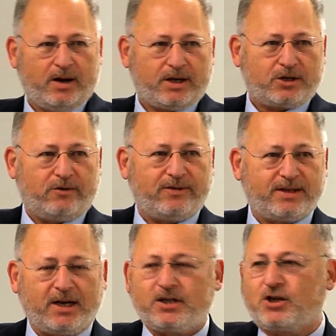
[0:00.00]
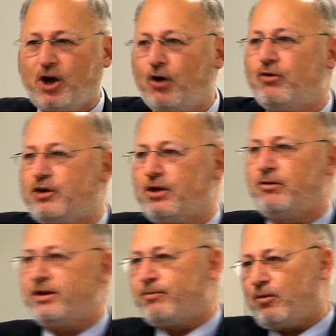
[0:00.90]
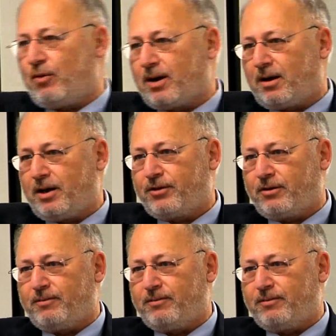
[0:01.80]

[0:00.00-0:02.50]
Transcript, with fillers: So it says go do, and you put one line through,